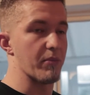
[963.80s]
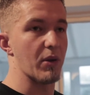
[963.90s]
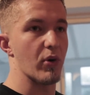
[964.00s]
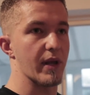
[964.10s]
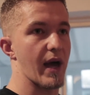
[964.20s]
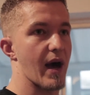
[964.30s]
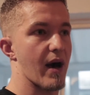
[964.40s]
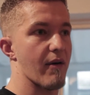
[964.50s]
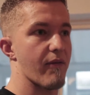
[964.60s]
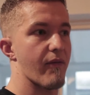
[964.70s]
meal 1 I
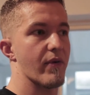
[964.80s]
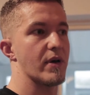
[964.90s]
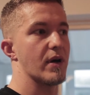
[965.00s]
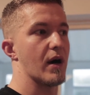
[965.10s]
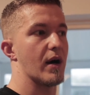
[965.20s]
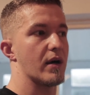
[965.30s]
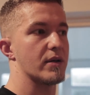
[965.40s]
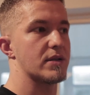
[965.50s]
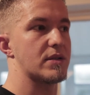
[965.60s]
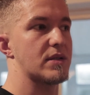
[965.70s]
have
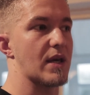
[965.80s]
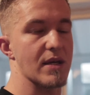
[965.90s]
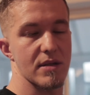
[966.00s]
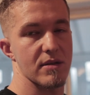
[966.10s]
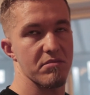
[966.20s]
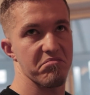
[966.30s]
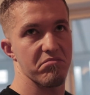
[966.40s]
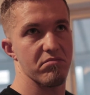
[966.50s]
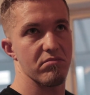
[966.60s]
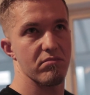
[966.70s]

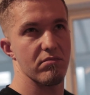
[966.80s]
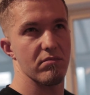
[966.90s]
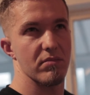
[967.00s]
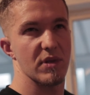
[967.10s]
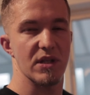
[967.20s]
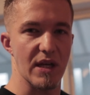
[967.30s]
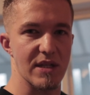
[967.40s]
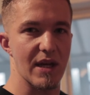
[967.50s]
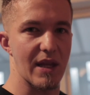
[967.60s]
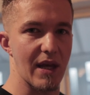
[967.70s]
6:30